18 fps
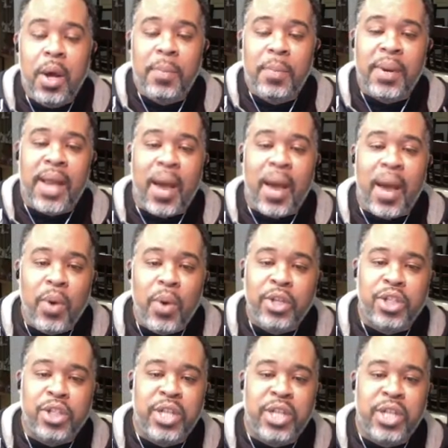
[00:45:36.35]
But I want
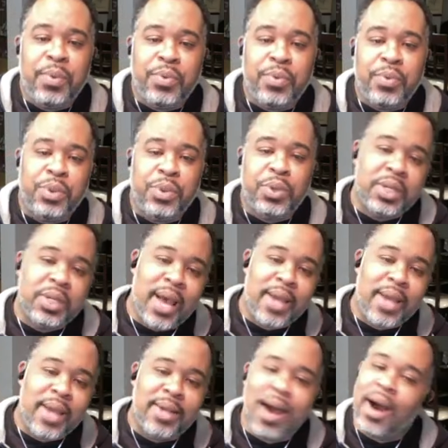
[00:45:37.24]
to share with you
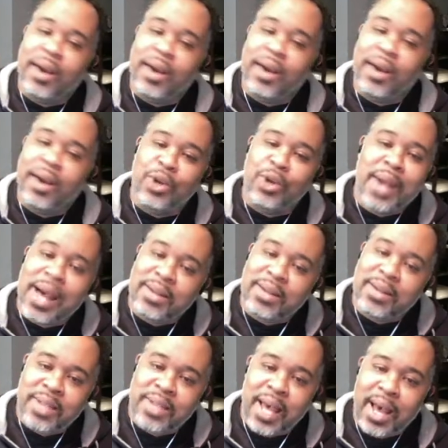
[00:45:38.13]
tonight God is on
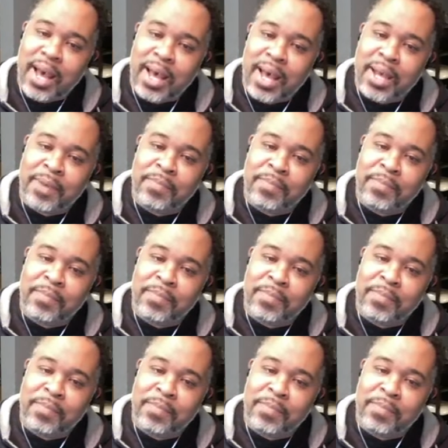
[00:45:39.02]
our side,